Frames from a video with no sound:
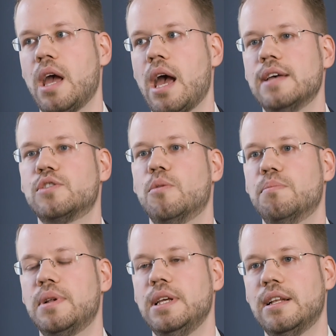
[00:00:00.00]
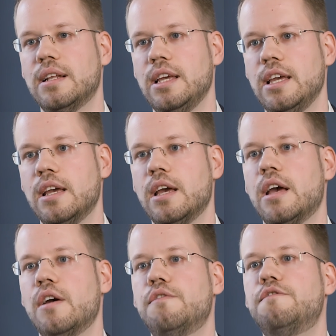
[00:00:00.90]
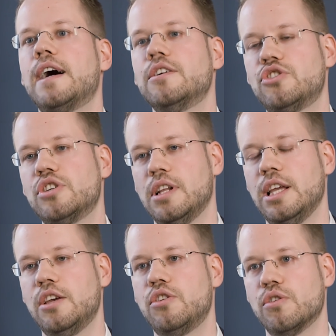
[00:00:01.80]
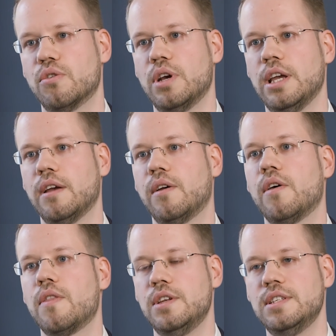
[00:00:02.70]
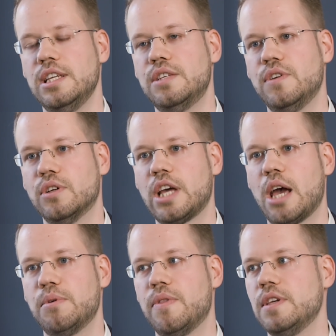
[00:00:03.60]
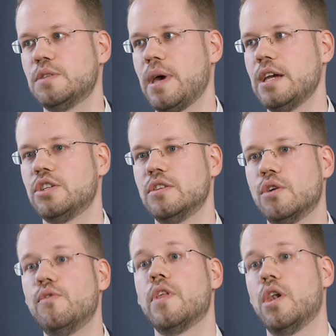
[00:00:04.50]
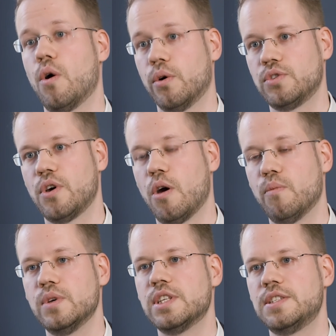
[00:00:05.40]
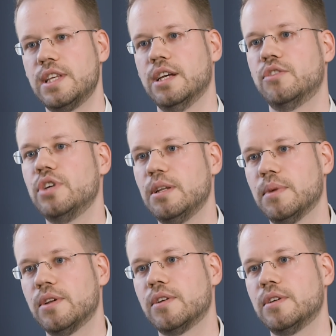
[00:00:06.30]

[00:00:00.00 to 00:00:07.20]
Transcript: as completely functionally curing the disease phenotype in these patients over the long term with a single treatment.